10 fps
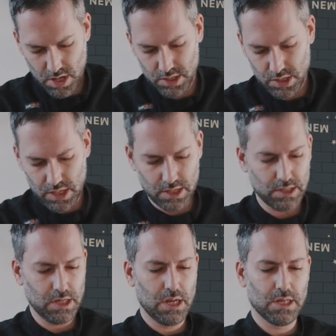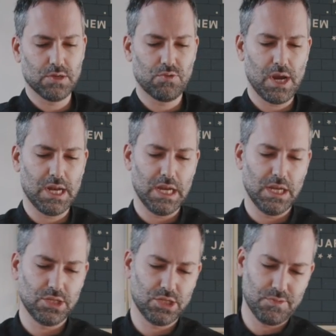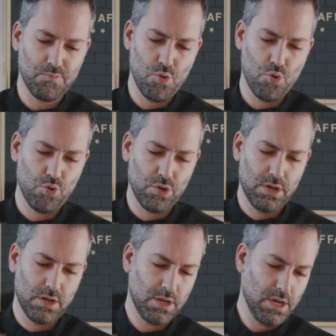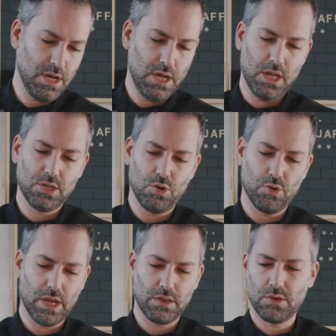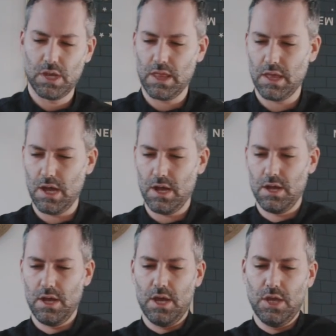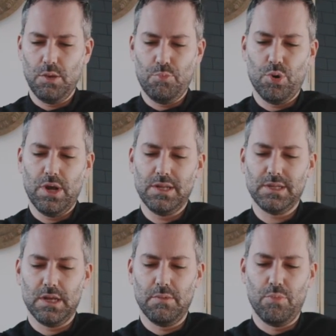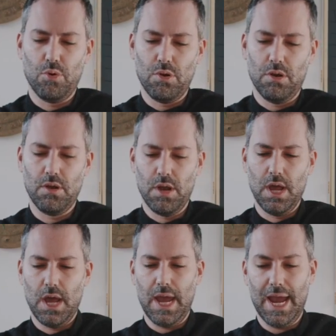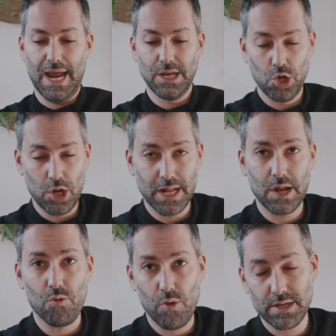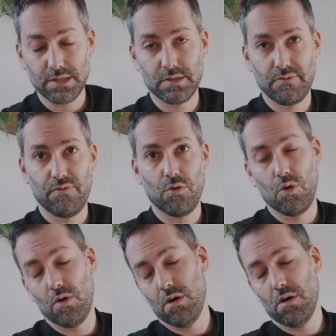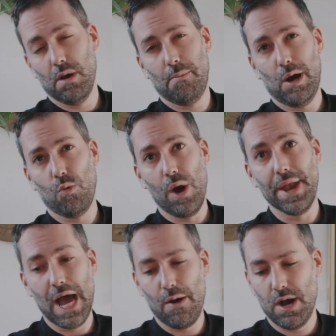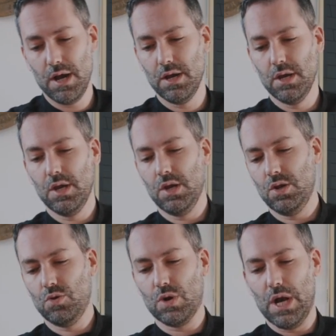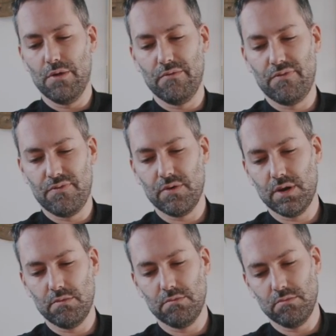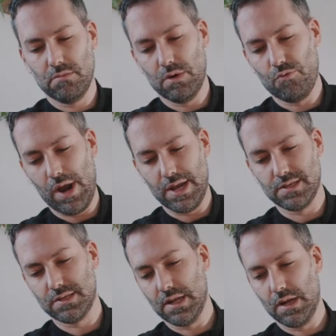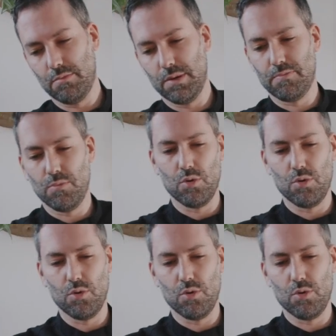As you can see, it's ready, it's smooth, it's all get together. You put it inside the bowl and you let it rest for about 1 hour to kind of raise a little bit